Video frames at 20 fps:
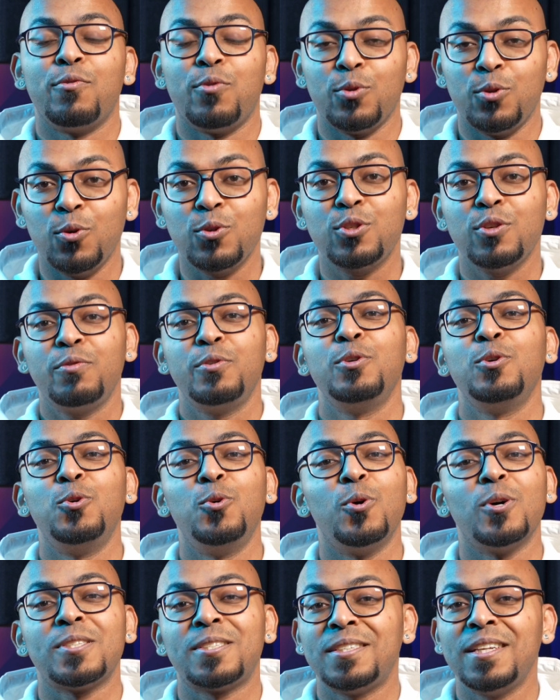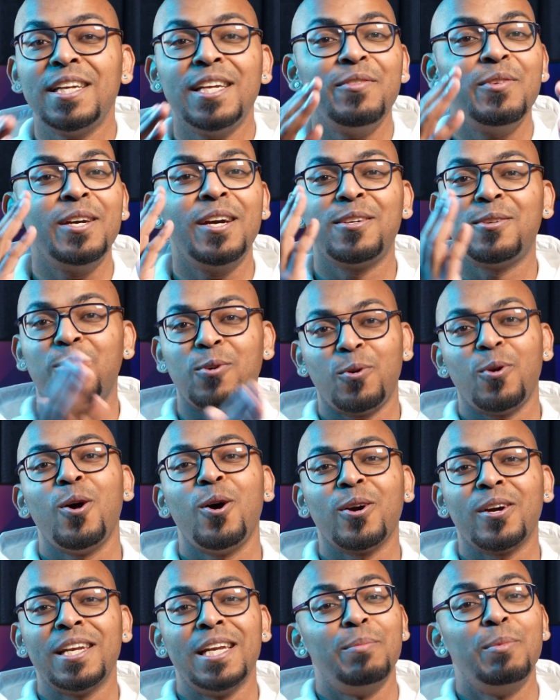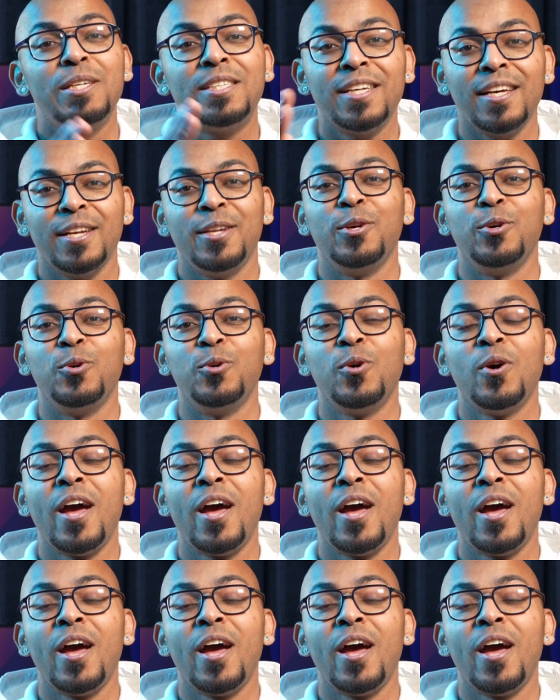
For those of you who are still living under a rock, let me tell you,